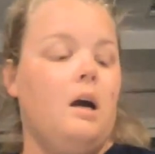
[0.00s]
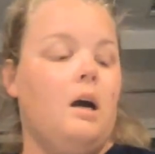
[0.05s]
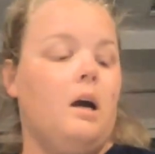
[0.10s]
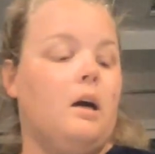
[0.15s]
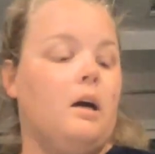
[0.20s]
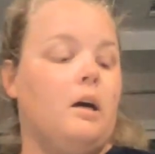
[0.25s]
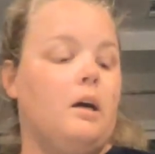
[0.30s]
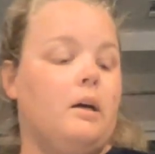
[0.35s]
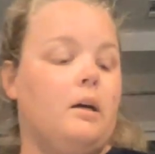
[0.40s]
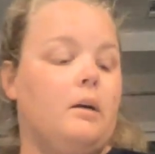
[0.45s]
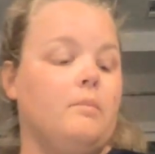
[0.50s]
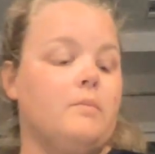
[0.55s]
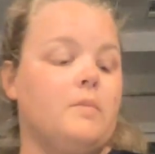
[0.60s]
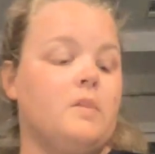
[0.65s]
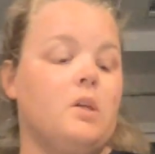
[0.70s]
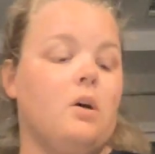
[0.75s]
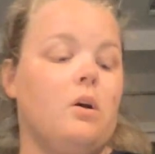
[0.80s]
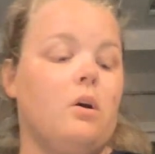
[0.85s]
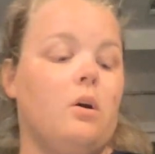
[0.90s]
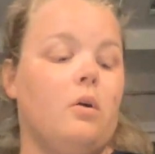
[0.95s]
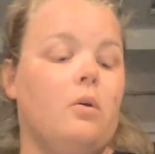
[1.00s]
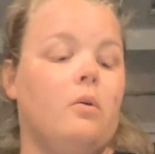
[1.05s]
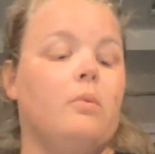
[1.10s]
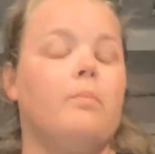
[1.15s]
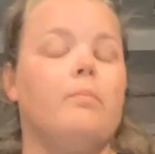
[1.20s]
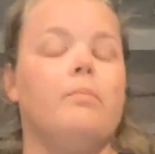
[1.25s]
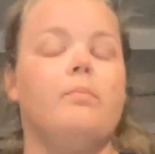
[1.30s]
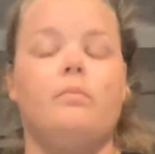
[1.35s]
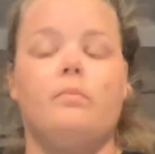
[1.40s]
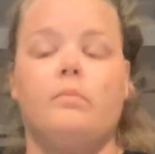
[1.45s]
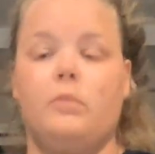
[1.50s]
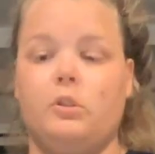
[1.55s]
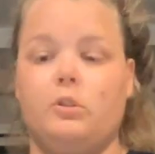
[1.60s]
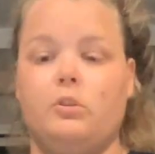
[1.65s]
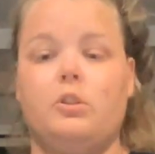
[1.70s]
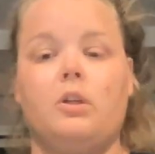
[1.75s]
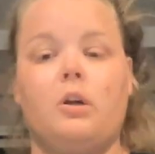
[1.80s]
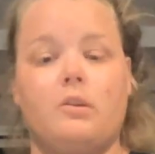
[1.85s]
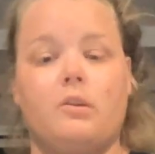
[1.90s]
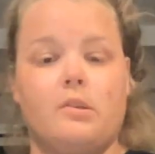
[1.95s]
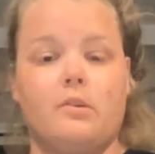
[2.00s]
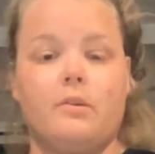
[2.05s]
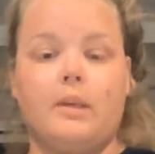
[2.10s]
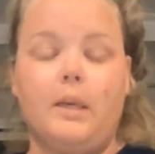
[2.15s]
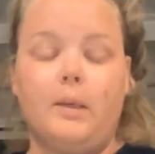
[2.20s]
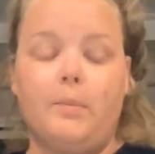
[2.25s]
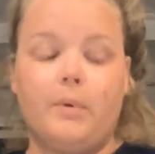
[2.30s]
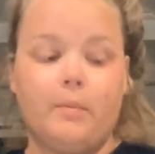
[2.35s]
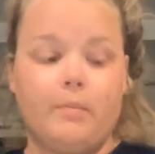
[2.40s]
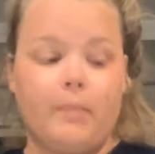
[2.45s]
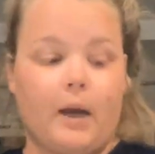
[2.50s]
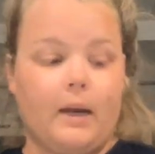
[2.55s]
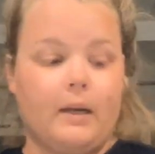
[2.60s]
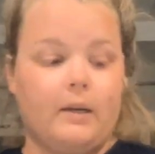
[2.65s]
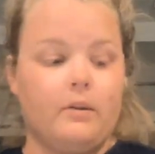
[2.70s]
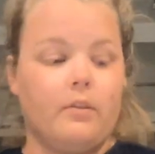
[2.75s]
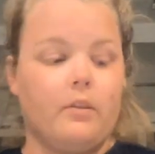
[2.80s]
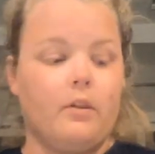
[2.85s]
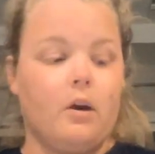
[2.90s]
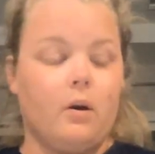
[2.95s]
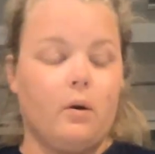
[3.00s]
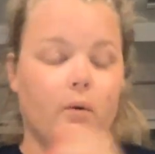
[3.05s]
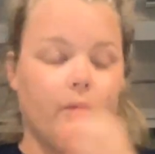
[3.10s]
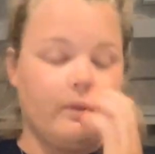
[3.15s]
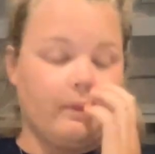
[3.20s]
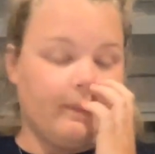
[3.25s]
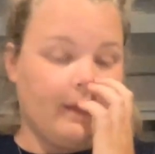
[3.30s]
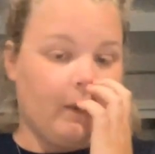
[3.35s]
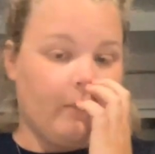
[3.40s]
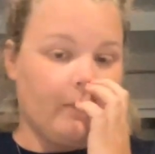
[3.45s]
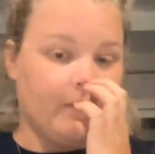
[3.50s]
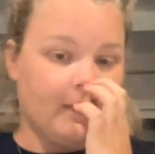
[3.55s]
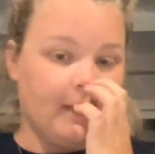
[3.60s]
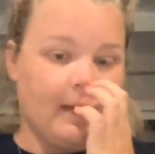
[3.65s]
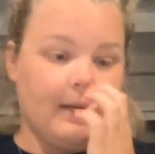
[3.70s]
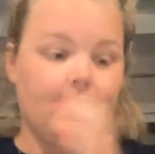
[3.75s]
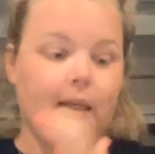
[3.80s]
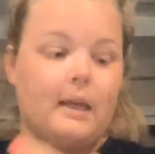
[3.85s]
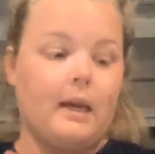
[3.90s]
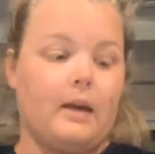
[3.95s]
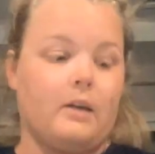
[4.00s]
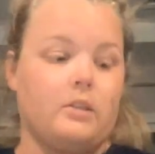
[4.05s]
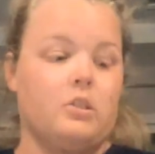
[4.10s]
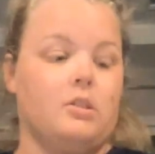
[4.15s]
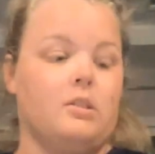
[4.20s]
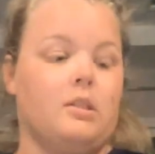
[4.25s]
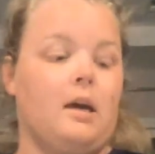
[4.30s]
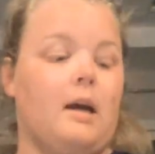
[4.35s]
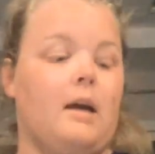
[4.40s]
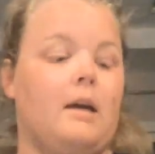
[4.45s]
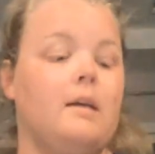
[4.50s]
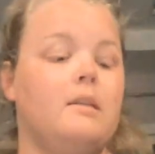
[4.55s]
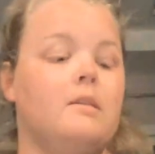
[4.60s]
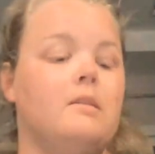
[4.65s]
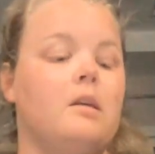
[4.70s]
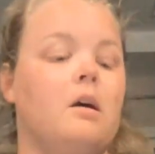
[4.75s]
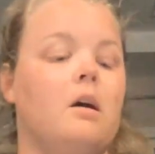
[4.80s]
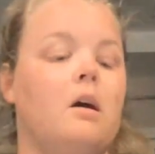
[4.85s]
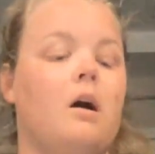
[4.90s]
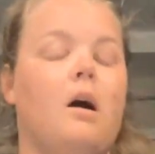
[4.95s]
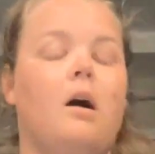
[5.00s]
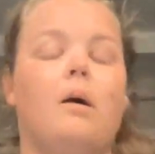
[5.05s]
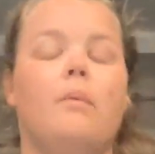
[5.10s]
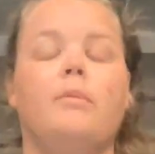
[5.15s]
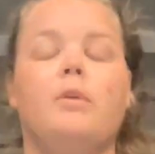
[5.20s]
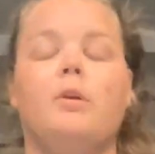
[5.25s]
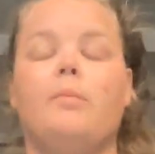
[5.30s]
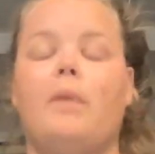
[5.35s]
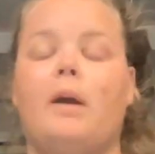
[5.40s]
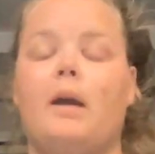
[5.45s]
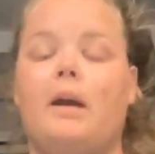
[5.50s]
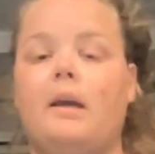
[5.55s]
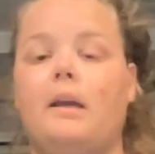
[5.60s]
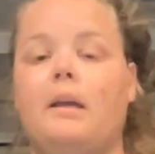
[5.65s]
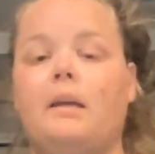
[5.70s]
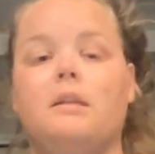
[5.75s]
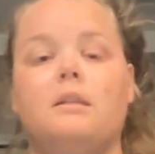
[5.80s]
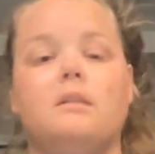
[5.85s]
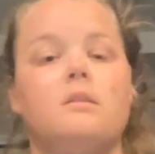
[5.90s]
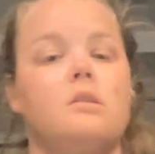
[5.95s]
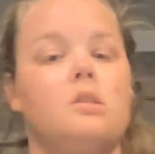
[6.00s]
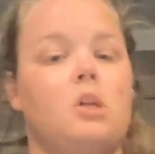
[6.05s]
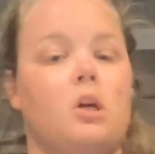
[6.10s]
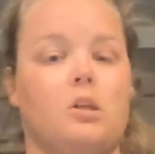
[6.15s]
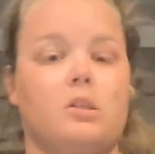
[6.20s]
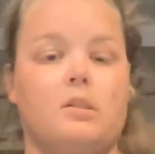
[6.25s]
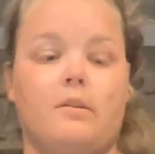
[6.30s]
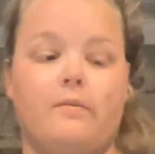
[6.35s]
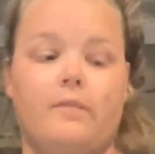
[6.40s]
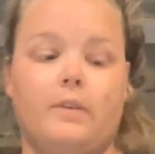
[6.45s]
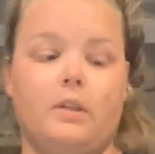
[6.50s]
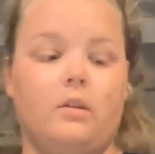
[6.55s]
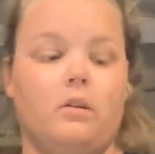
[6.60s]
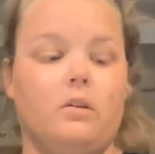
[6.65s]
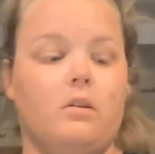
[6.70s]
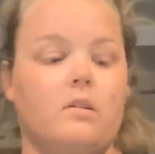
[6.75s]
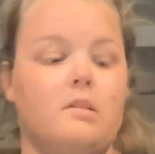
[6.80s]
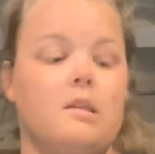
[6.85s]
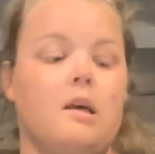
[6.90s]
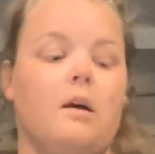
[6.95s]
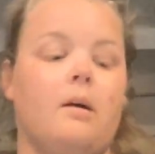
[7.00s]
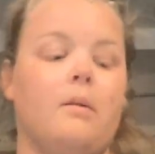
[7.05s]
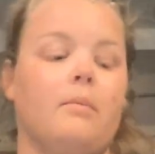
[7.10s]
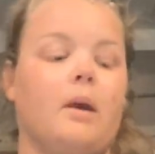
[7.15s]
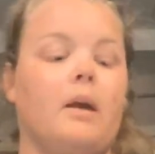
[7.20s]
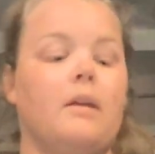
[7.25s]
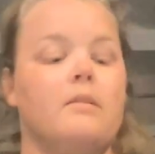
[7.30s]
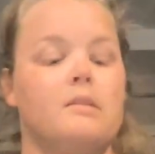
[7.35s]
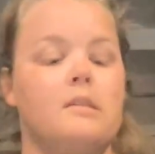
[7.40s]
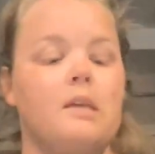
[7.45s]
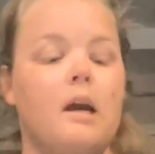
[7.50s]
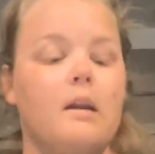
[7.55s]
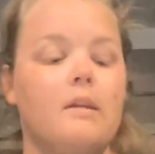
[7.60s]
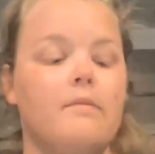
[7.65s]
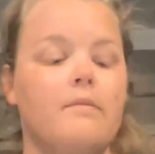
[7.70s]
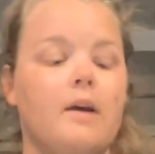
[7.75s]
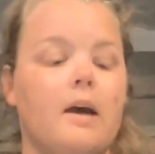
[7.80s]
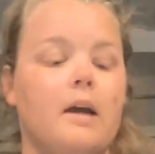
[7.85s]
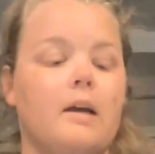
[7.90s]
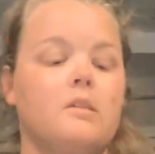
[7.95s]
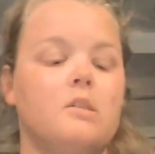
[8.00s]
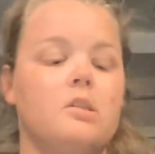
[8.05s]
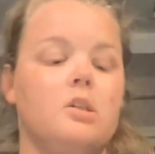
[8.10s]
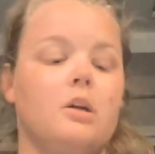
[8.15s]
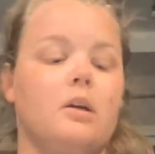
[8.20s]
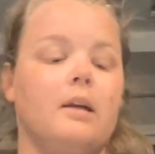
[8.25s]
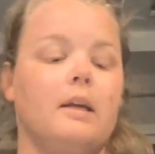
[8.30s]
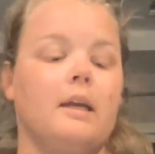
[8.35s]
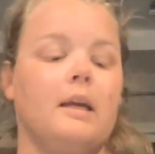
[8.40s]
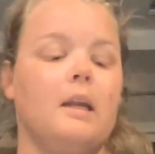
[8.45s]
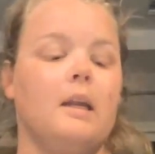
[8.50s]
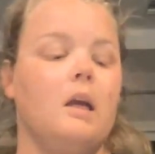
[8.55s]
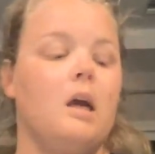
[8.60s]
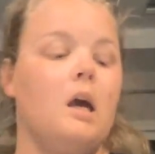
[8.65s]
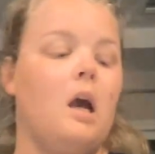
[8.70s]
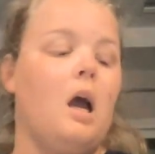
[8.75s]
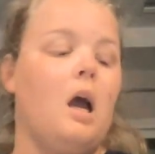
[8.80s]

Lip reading: So you should also keep in mind, though, that with any exercise, you may start to feel some kind of side effects during it,